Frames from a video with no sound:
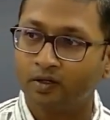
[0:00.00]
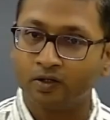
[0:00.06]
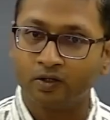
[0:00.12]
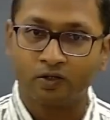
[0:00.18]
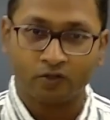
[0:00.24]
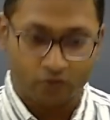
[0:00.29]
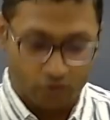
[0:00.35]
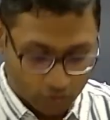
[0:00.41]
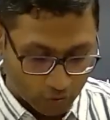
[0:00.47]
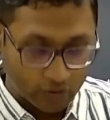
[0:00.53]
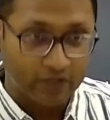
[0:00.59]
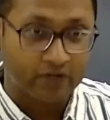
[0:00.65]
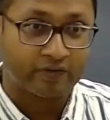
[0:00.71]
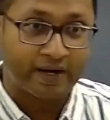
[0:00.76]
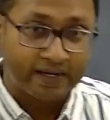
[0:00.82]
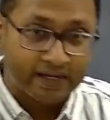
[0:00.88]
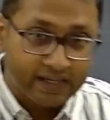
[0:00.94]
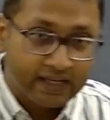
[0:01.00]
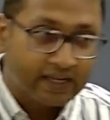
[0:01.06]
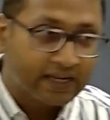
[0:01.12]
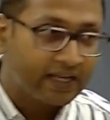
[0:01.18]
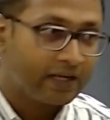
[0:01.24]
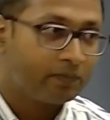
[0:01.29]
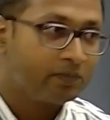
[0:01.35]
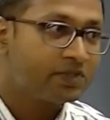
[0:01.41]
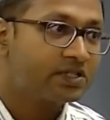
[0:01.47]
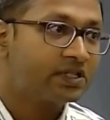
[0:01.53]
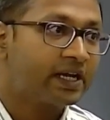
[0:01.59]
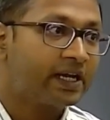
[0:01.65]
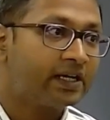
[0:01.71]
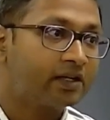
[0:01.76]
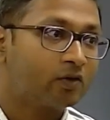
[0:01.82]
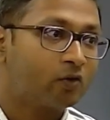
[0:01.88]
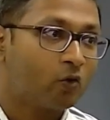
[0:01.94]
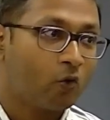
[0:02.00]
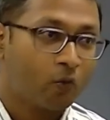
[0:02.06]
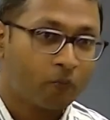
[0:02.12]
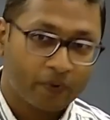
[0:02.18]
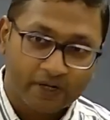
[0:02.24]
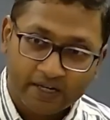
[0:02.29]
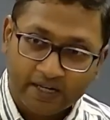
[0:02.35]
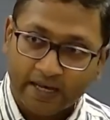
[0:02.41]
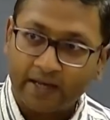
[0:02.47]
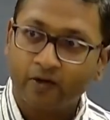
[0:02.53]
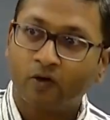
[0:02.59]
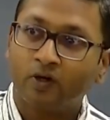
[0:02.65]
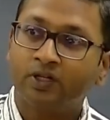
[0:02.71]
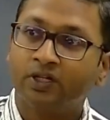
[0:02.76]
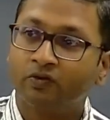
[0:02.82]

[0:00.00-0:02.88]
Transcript: So NYT claims that OpenAI on the